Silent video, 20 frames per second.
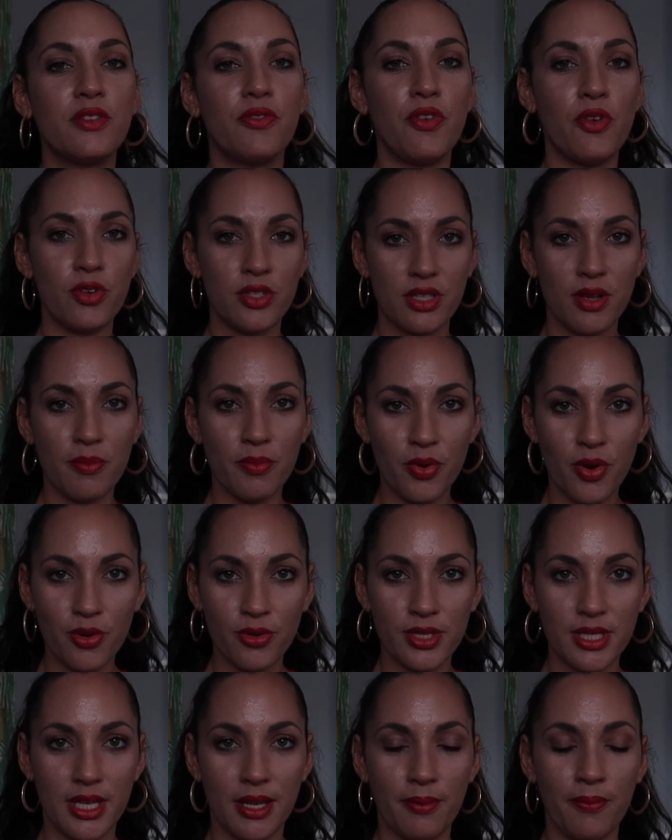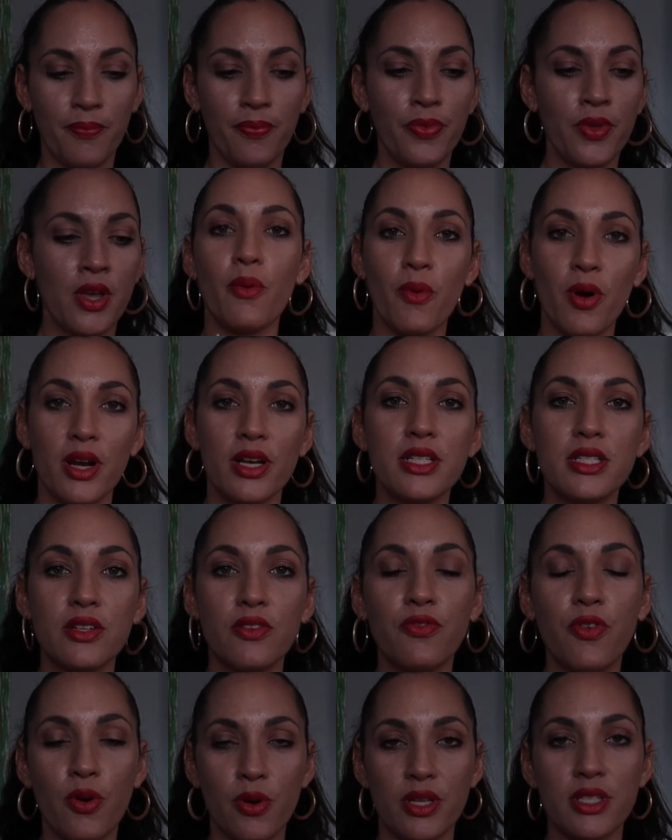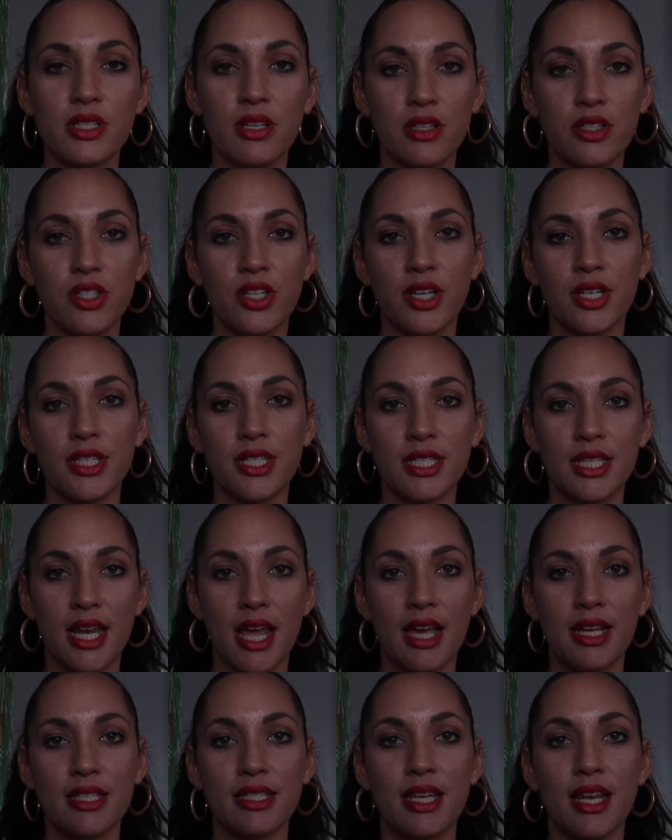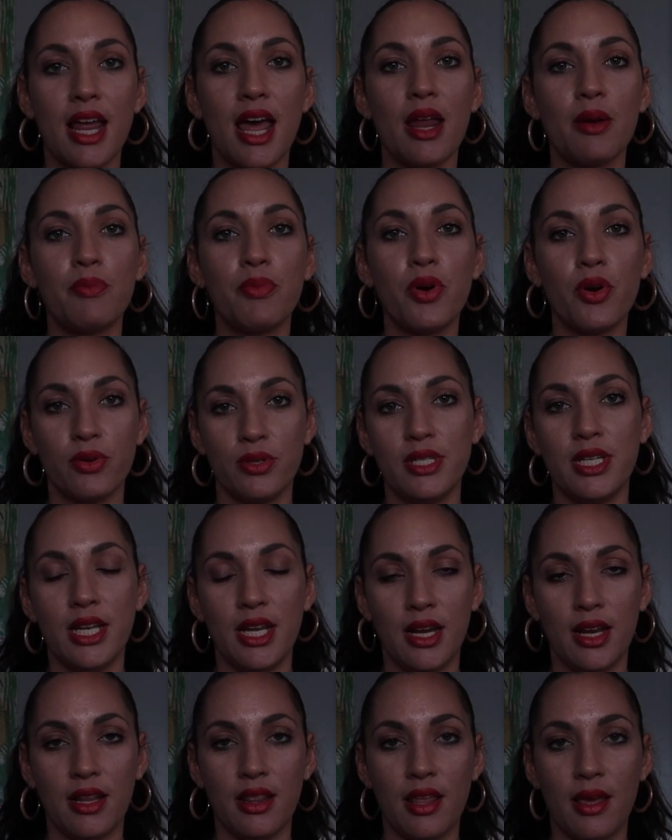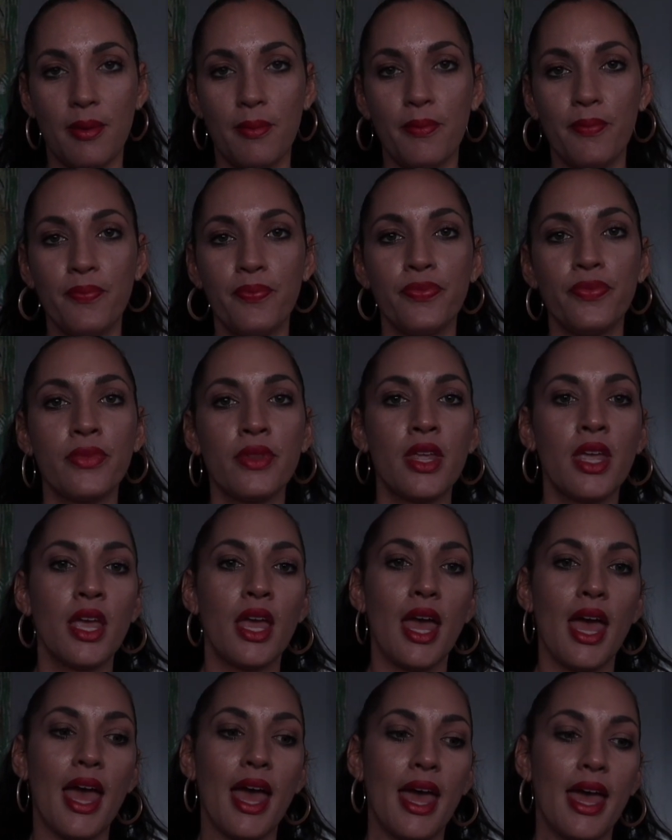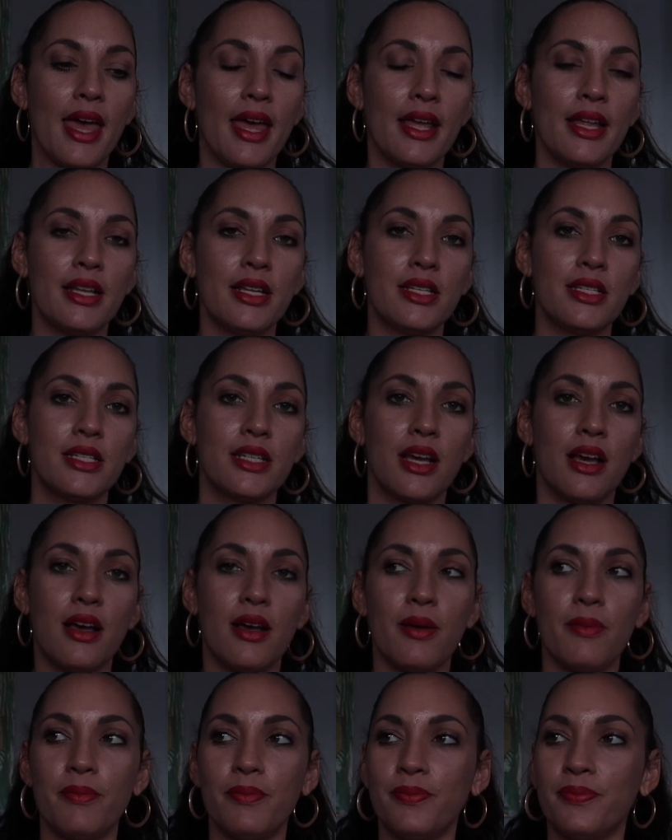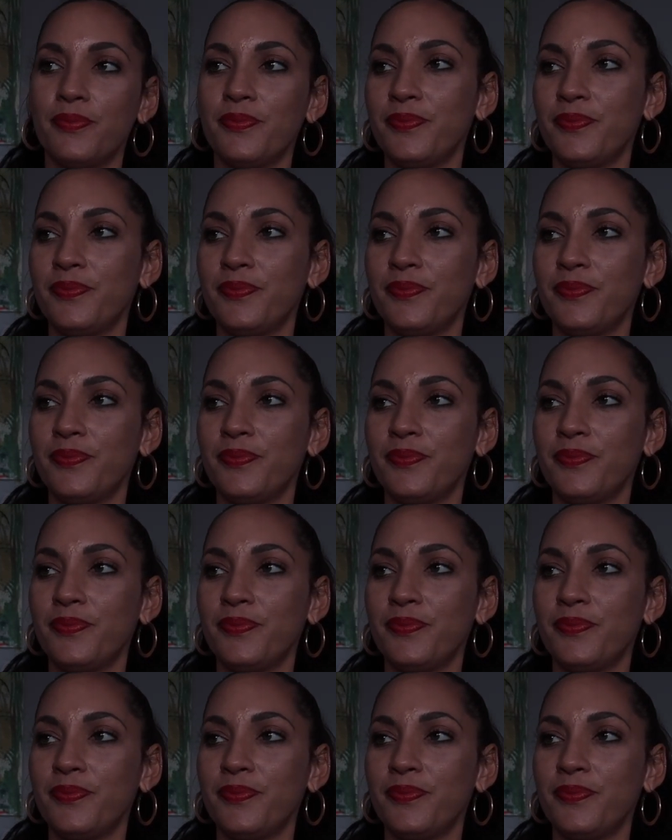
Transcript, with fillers: to focus on protein. I wanted to focus on certain snacks that had protein in them. And um,